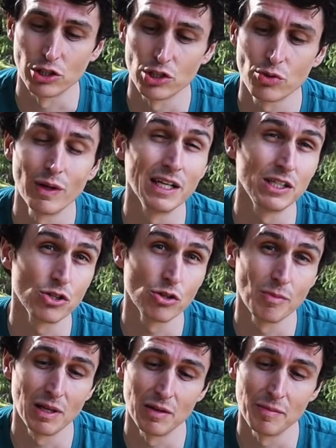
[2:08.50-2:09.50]
a
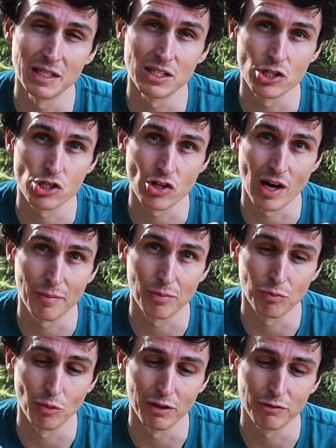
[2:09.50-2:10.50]
22mm strap
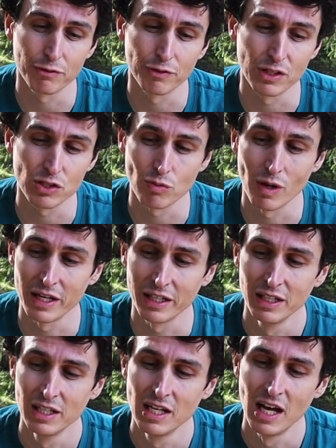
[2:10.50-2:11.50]
width this way,
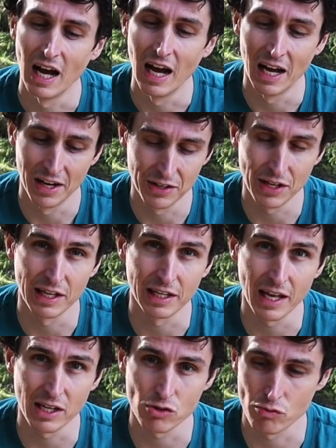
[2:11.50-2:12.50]
and it
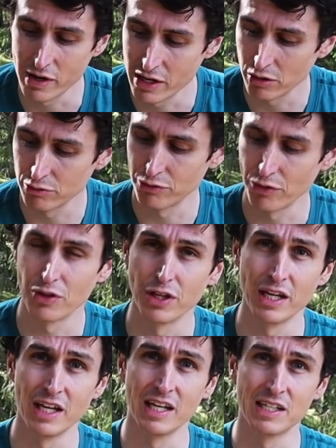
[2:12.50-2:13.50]
gets rid of
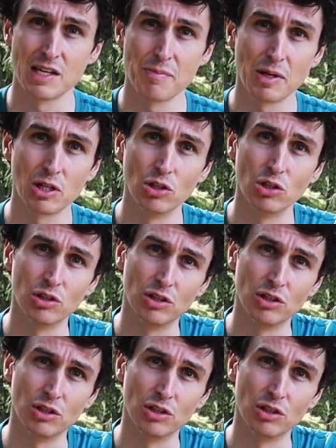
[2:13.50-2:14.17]
the typical